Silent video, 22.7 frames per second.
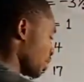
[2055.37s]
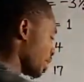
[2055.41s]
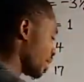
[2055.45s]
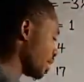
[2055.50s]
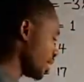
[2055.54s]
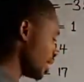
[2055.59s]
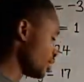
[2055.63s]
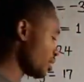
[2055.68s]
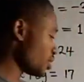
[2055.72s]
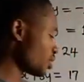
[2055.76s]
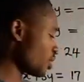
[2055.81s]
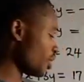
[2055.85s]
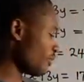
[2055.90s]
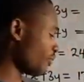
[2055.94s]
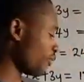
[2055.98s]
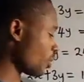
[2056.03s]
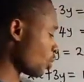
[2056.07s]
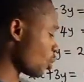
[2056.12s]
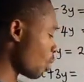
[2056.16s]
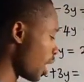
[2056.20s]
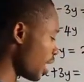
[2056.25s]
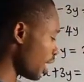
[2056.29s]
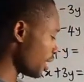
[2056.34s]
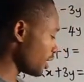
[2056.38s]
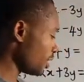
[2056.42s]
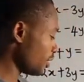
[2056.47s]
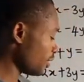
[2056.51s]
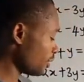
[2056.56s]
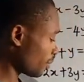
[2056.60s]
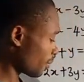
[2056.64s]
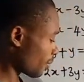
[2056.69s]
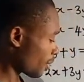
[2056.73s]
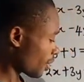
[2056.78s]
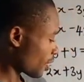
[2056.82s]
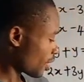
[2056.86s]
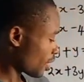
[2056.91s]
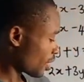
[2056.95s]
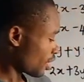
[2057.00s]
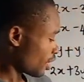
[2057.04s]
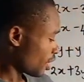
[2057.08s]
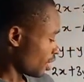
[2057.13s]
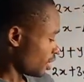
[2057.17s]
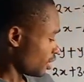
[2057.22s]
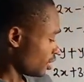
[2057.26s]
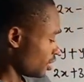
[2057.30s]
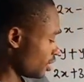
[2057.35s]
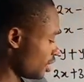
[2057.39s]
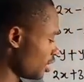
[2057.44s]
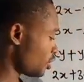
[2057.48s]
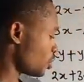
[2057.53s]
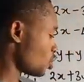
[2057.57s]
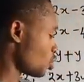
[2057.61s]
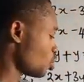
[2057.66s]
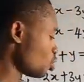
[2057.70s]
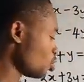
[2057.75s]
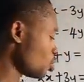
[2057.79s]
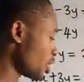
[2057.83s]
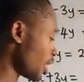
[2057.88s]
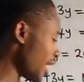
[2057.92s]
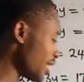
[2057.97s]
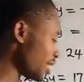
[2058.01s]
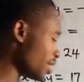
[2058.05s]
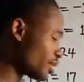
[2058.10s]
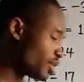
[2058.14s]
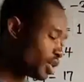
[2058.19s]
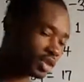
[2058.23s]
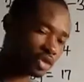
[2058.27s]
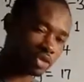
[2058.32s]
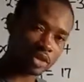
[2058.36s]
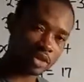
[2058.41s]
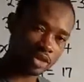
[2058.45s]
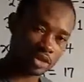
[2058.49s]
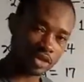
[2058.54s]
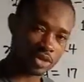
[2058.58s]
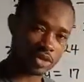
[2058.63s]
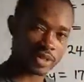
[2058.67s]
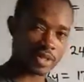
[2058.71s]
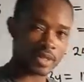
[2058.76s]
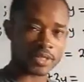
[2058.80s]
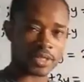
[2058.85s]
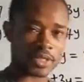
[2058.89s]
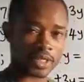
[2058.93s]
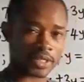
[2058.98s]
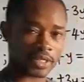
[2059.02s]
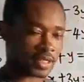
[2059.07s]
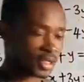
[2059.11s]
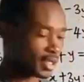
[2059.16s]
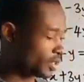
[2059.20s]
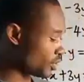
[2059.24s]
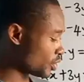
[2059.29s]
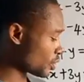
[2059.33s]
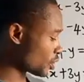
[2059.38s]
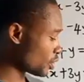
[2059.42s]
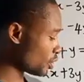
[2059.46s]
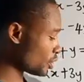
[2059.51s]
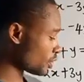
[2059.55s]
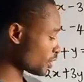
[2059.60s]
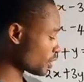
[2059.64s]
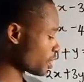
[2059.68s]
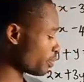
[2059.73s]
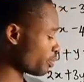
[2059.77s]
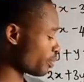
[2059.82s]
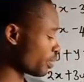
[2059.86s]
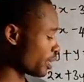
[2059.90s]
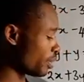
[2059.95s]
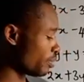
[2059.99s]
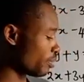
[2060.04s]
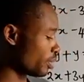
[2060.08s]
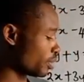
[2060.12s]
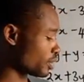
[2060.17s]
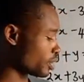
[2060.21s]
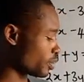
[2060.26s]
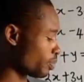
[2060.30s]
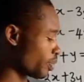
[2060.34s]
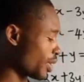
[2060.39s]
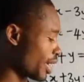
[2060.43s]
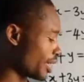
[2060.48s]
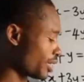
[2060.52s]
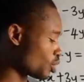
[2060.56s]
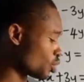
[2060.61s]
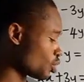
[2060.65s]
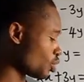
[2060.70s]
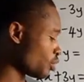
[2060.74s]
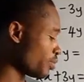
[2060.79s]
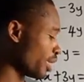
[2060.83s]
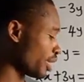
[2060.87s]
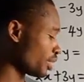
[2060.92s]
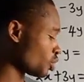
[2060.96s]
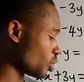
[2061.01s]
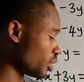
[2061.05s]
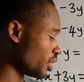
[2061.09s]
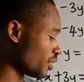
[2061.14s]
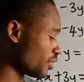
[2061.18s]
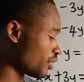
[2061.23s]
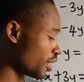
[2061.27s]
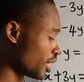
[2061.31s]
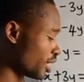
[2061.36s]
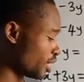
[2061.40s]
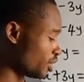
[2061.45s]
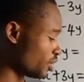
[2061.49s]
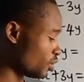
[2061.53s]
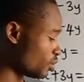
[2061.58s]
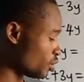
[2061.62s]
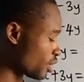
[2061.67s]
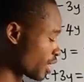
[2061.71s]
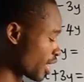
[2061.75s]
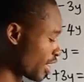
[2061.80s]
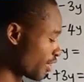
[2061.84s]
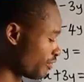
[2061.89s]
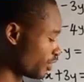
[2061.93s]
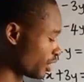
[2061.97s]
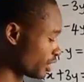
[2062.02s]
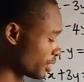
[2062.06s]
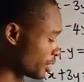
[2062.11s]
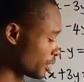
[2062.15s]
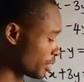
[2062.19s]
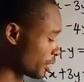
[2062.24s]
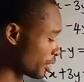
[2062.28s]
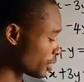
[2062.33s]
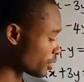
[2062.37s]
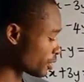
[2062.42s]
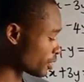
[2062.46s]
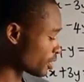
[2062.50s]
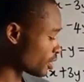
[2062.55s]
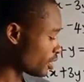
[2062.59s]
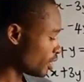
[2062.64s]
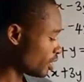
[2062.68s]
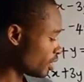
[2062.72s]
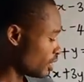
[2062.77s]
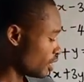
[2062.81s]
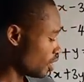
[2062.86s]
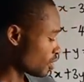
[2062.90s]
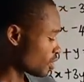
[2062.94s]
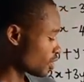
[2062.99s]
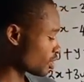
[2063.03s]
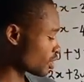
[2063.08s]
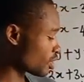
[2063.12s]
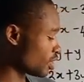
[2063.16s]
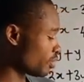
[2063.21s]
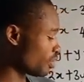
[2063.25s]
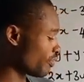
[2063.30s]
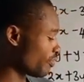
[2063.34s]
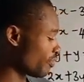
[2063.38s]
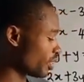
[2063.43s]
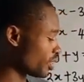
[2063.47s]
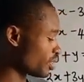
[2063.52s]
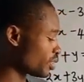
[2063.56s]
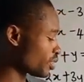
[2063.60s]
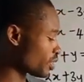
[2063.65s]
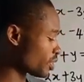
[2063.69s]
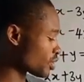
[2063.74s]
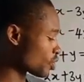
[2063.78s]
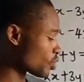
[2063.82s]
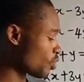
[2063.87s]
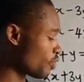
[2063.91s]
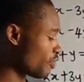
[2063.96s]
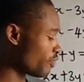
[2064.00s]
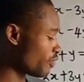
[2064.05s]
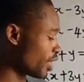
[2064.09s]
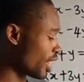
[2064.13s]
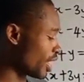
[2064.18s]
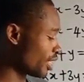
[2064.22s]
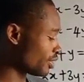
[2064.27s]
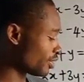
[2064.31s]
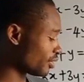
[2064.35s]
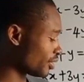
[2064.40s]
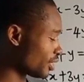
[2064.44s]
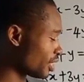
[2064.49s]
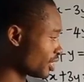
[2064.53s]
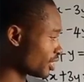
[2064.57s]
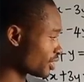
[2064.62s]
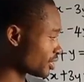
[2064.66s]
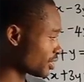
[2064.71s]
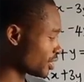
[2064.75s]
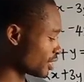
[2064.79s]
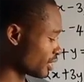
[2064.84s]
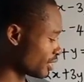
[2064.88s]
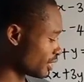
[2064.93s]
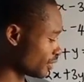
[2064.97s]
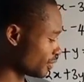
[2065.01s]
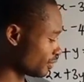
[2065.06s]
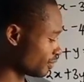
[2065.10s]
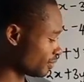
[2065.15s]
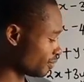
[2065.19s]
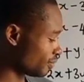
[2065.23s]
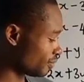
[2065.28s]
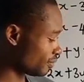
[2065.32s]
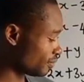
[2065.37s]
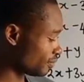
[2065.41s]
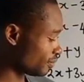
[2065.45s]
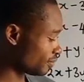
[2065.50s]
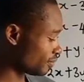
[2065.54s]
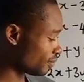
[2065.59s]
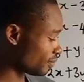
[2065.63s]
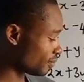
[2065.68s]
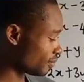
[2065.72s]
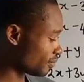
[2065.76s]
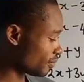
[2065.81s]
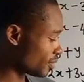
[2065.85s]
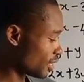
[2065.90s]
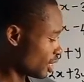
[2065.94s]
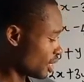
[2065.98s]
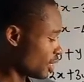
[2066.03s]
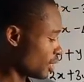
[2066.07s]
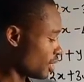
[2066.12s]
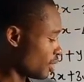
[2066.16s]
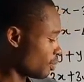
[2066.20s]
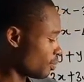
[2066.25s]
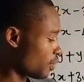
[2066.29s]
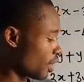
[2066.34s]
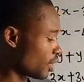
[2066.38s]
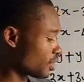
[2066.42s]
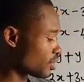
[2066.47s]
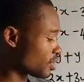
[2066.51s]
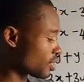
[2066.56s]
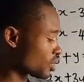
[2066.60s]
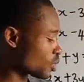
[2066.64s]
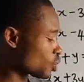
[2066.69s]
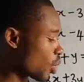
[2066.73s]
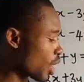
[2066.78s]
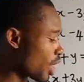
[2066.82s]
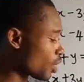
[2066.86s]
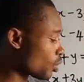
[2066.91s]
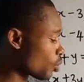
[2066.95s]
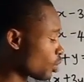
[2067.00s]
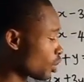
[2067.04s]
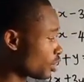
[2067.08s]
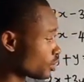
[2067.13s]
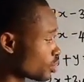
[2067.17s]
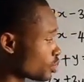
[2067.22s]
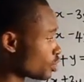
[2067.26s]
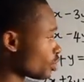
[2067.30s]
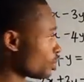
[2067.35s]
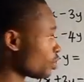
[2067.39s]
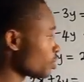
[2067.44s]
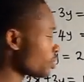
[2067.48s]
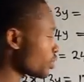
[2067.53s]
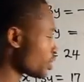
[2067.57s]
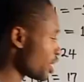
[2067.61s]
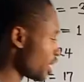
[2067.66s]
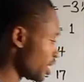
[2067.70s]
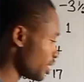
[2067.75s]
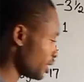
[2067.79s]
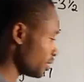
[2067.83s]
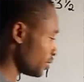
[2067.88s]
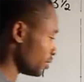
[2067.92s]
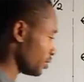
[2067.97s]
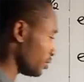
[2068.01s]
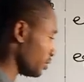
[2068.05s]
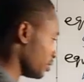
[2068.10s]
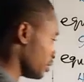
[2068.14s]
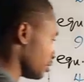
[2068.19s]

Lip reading: Can now solve for y. These two cannot reduce this 13, so simply multiply 2 by 23, you'll get 46. So it's going to be 46 over 13. Plus 6y equal to 10.